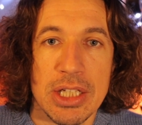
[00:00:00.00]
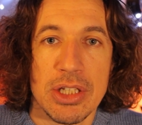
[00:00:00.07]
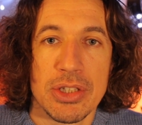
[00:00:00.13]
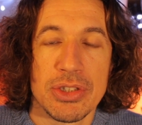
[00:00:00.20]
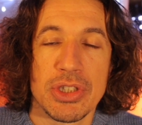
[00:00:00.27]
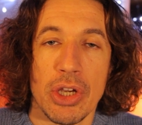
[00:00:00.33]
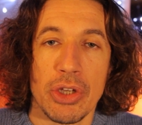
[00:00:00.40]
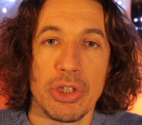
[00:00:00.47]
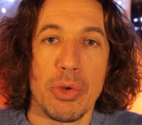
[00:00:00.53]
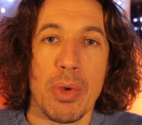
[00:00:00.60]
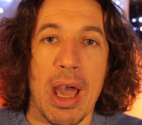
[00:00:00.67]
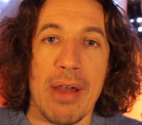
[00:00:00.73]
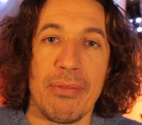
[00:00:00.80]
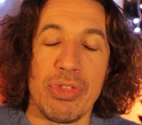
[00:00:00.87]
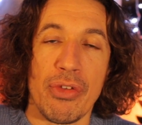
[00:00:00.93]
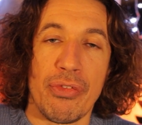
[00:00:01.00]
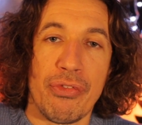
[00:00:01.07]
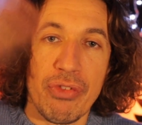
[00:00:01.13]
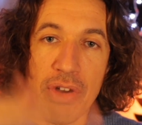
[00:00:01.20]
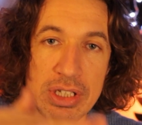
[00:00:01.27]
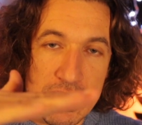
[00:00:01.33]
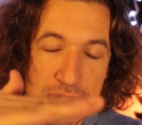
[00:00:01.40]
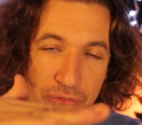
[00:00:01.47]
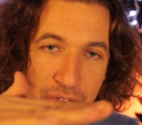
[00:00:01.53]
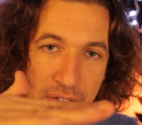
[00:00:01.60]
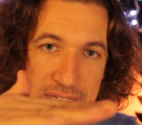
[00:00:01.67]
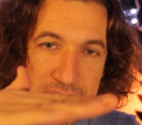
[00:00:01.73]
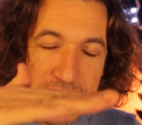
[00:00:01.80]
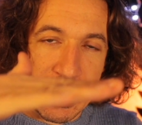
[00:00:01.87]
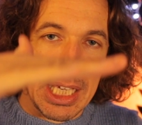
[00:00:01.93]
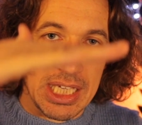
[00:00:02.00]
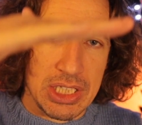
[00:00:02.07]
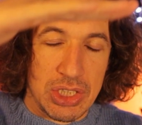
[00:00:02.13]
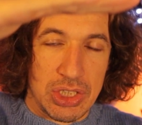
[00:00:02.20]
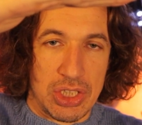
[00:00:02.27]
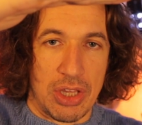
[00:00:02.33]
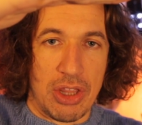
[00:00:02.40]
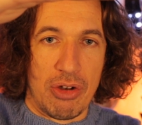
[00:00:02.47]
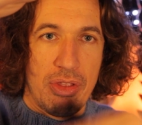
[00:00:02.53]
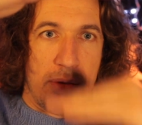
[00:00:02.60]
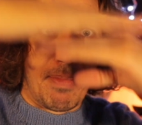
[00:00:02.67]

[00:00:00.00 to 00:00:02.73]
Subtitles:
So you have the front facing each other, or the